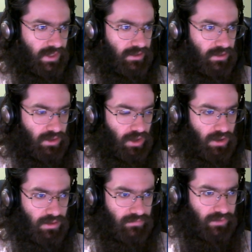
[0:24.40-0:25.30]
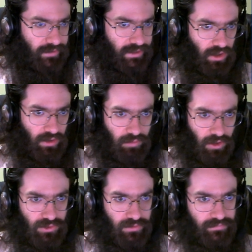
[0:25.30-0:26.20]
Not a very long
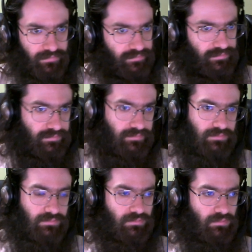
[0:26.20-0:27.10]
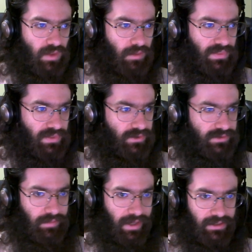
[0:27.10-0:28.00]
module, but there are
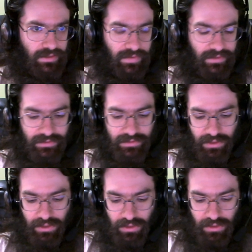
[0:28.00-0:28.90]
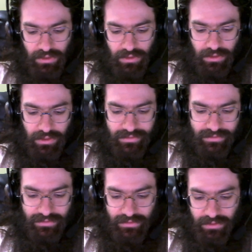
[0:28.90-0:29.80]
some handy things.
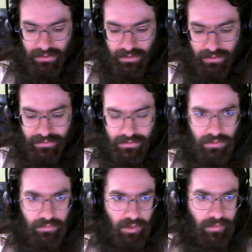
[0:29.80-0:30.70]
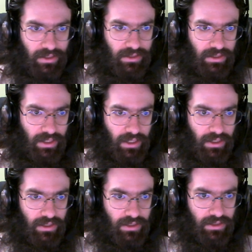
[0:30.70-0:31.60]
Let's start by making
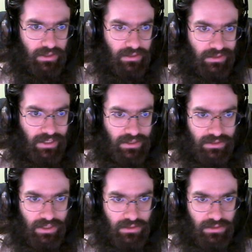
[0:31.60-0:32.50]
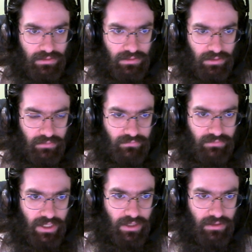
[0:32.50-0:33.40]
a data set of
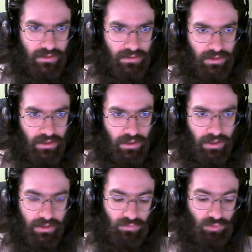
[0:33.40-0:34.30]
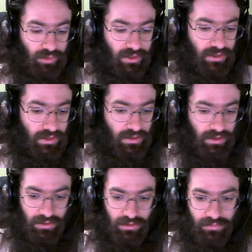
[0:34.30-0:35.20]
data, and it will be
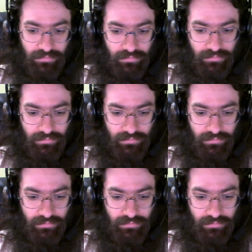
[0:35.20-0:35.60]
about